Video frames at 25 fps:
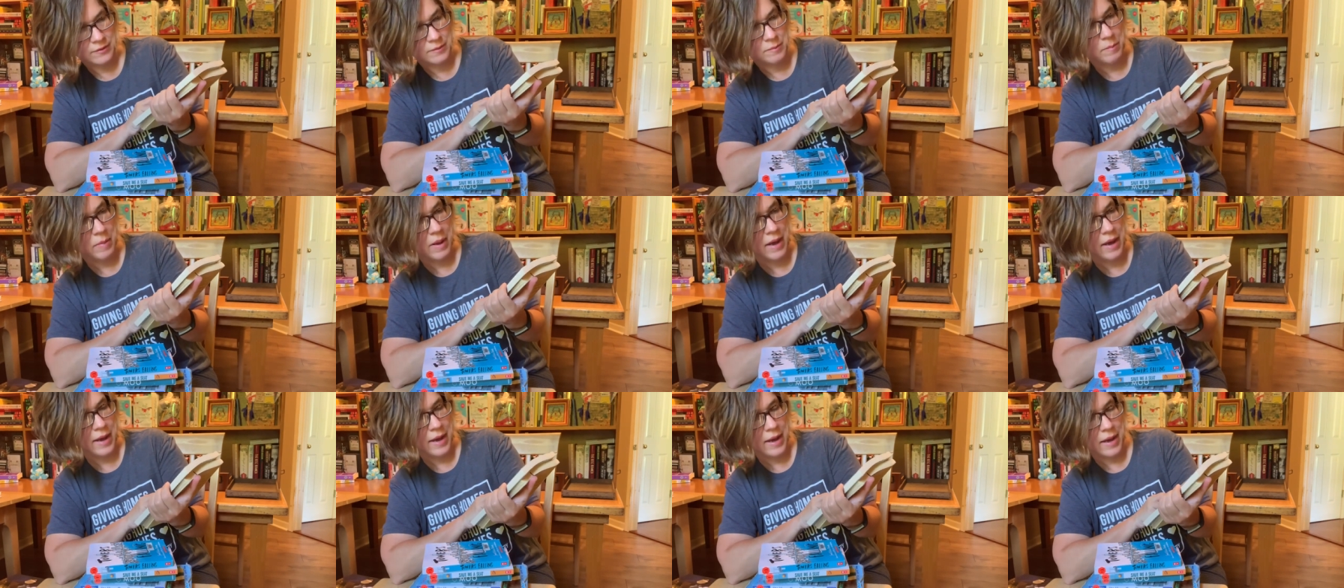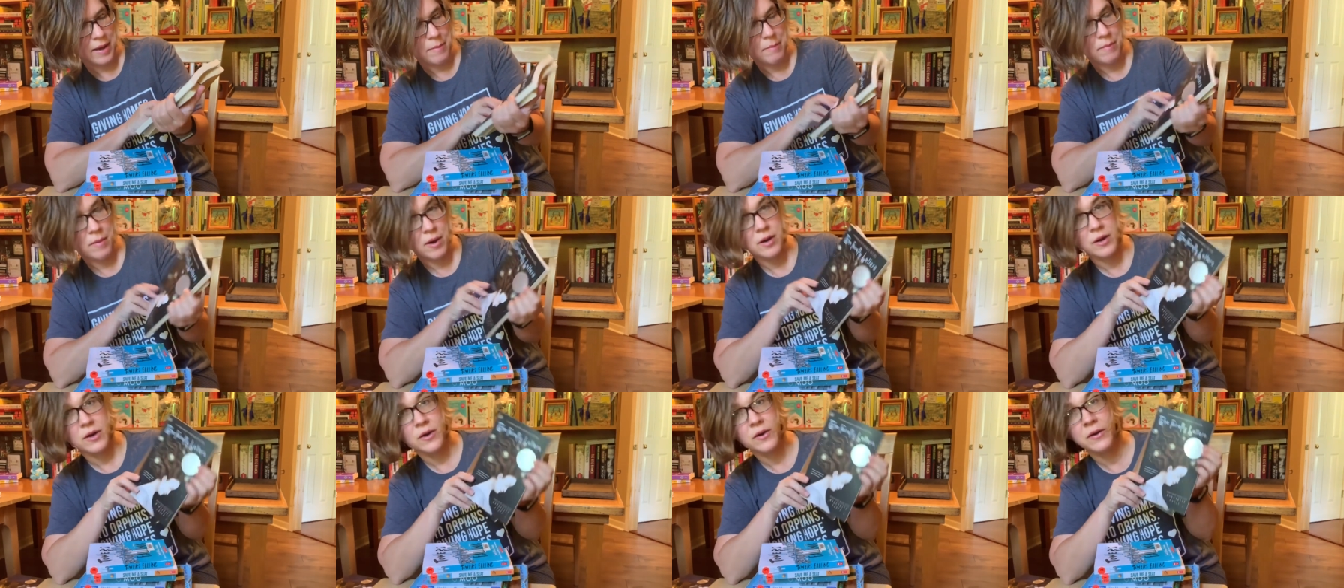by
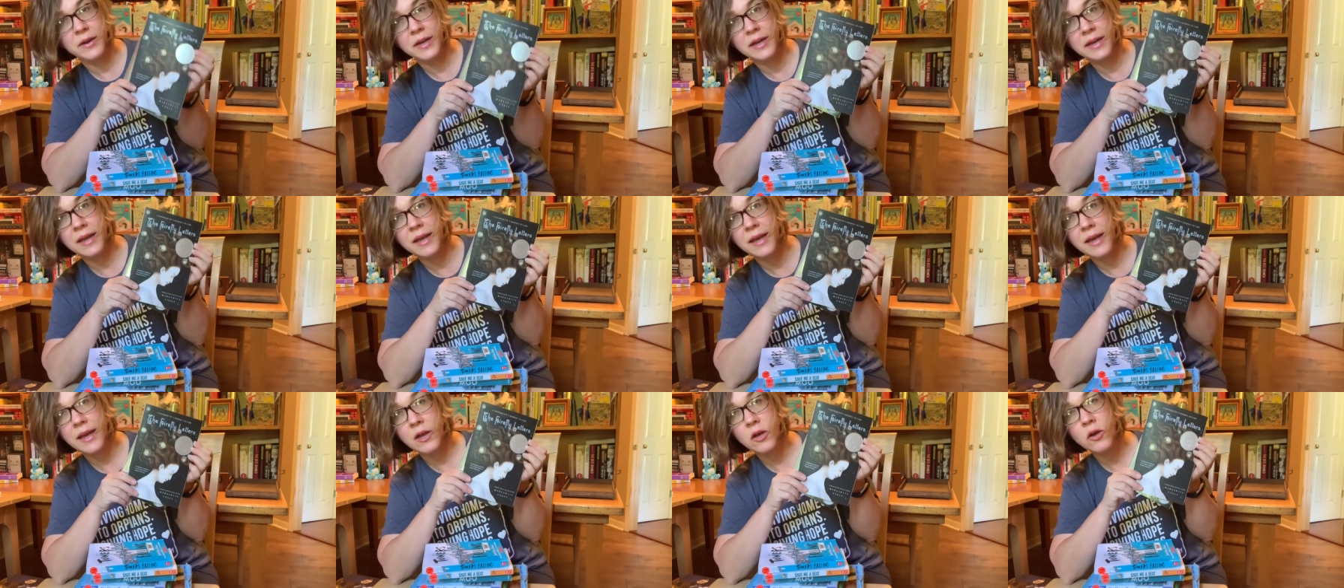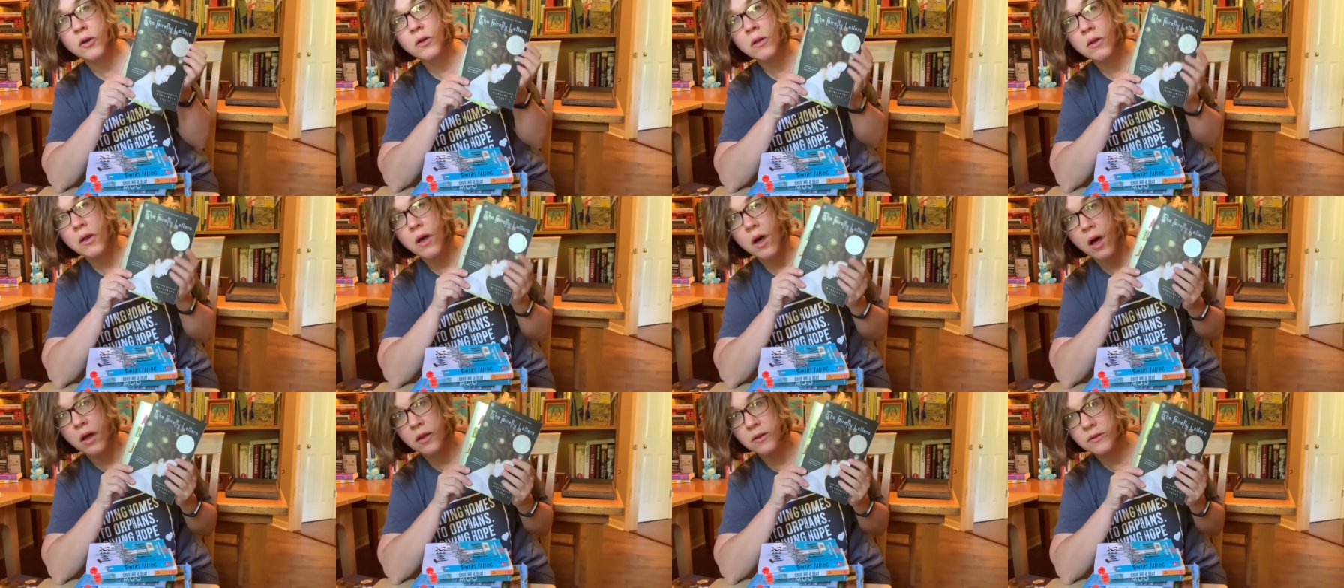Margarita
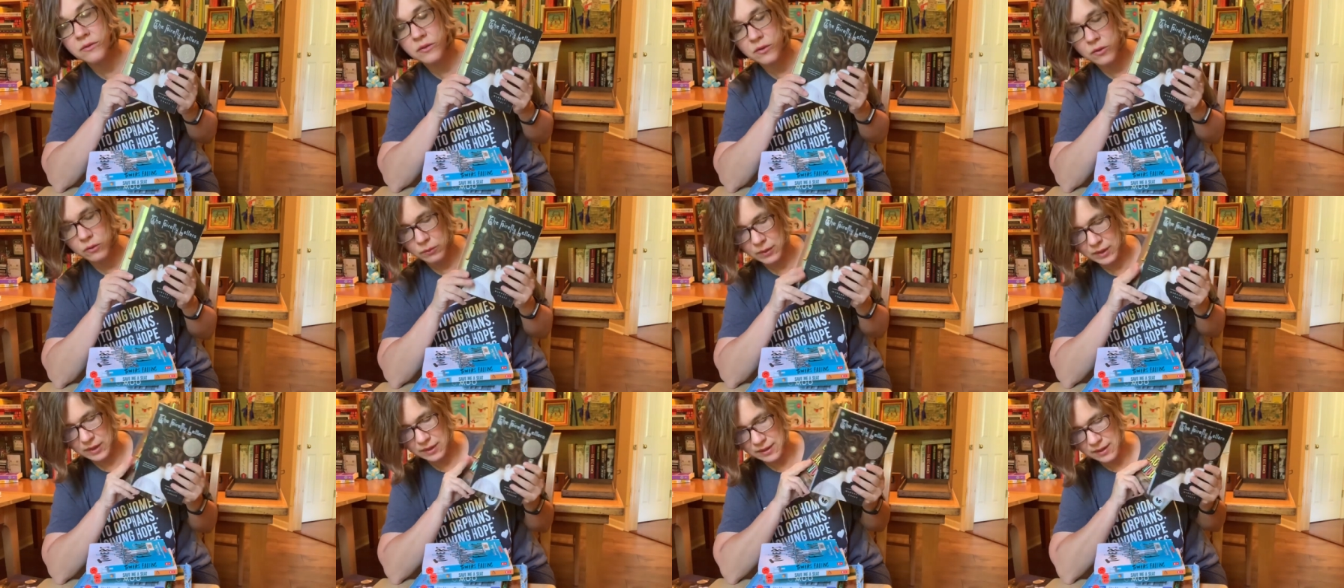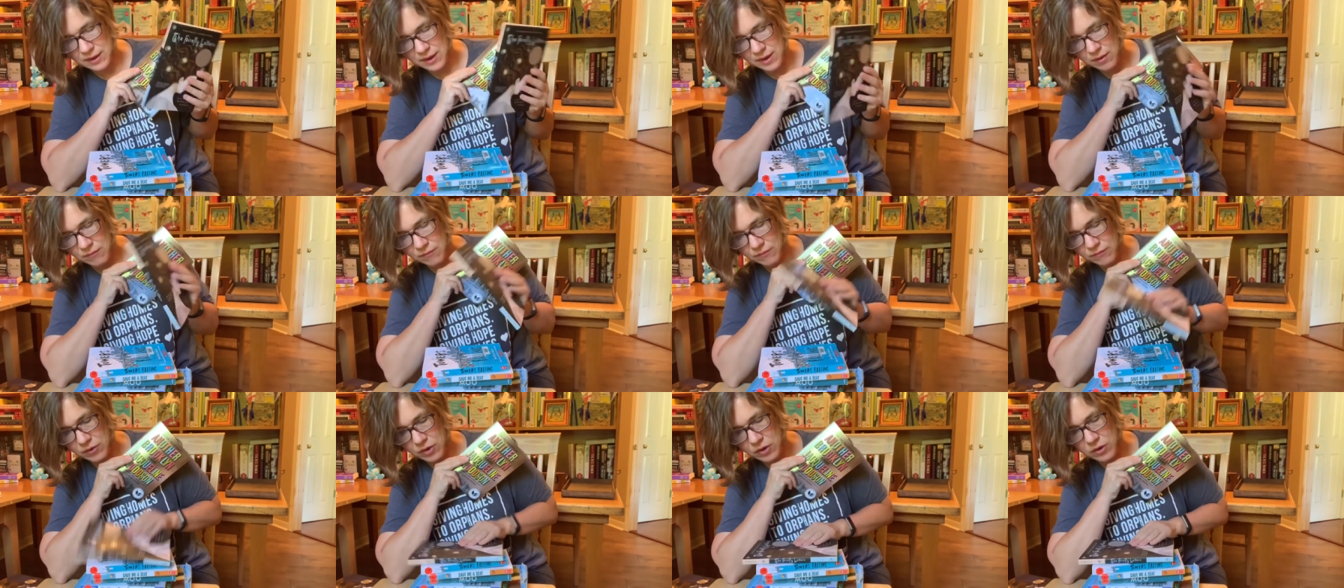Engle, also written
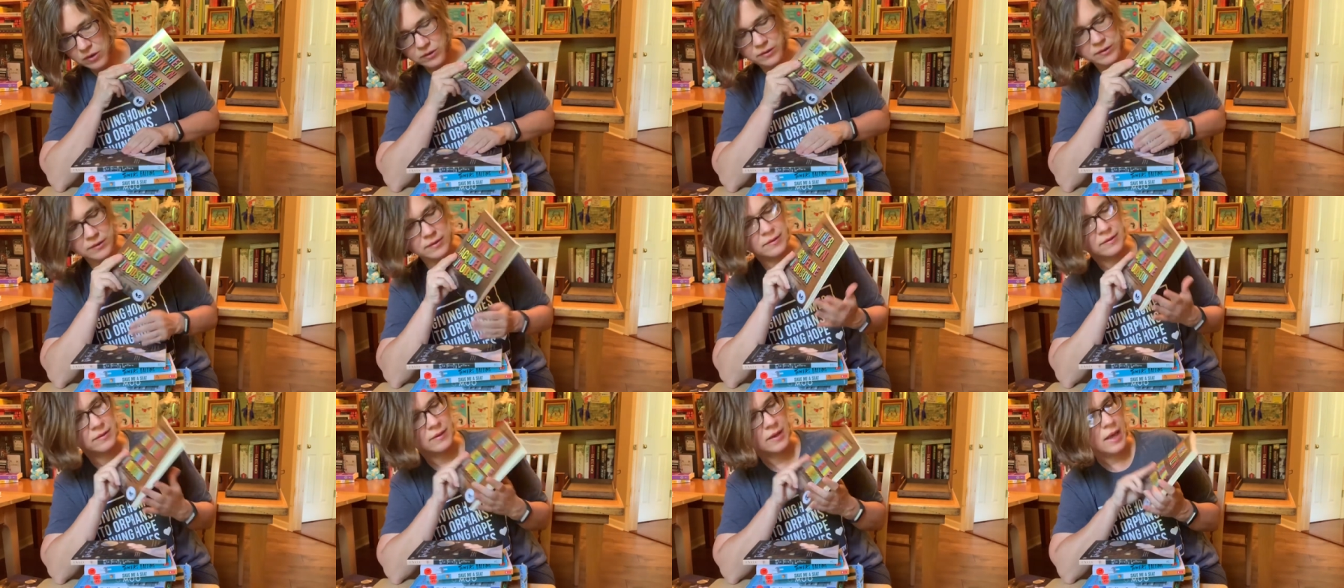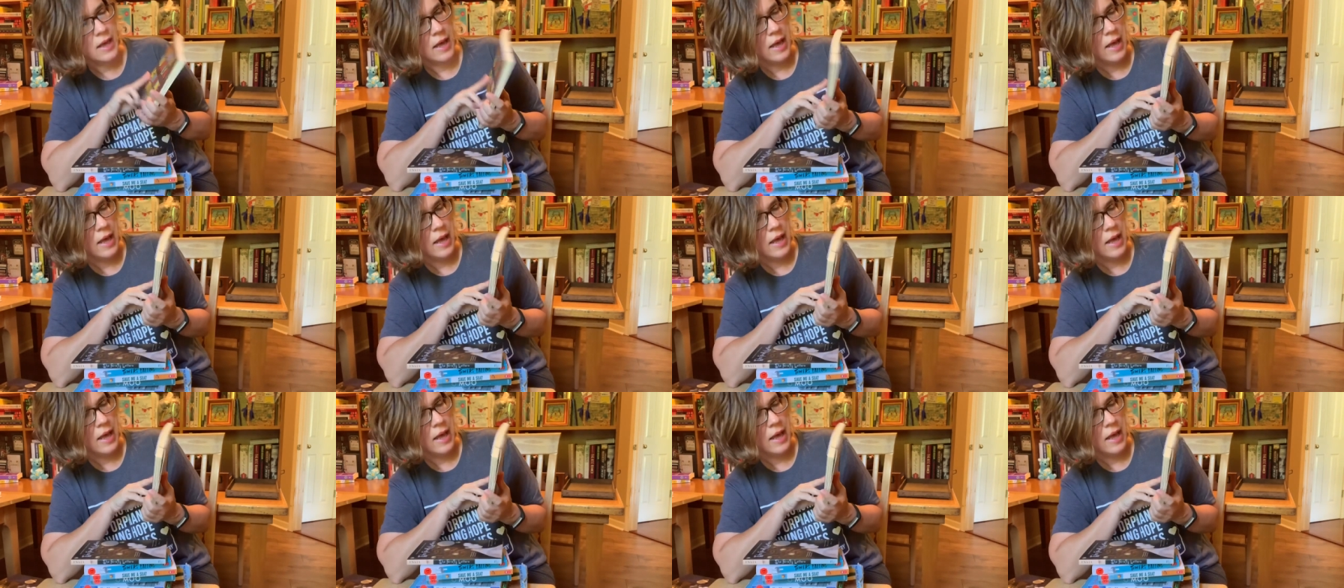in verse.